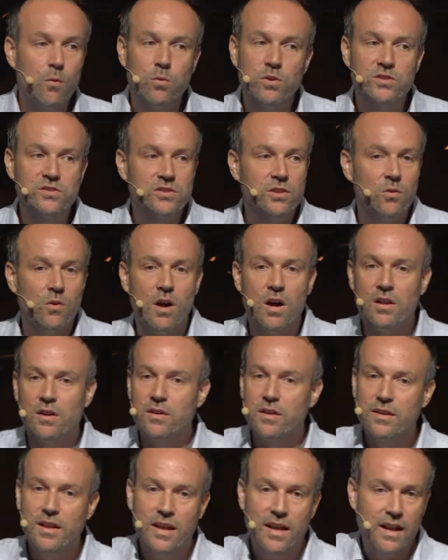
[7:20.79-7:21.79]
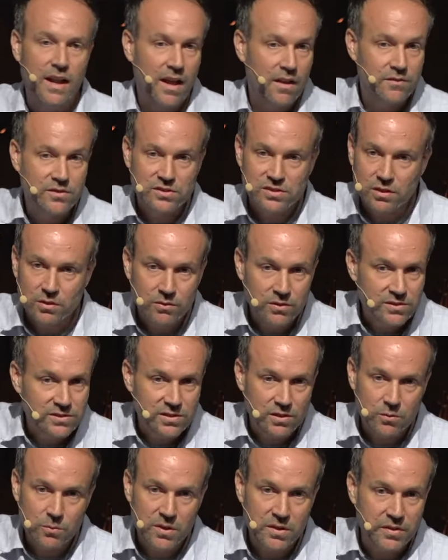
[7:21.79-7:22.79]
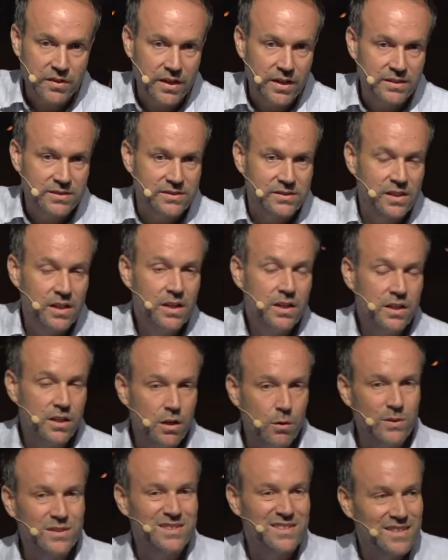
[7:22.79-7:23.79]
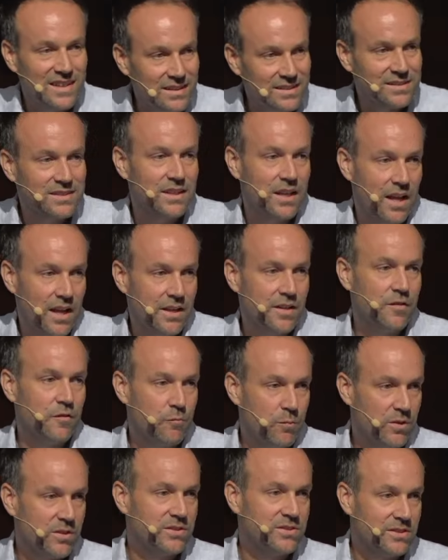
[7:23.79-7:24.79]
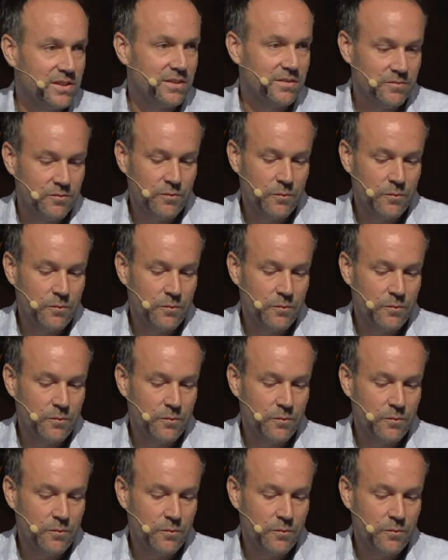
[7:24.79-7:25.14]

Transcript: We're so honored today to have so-and-so with us. You know, it's this kind of person.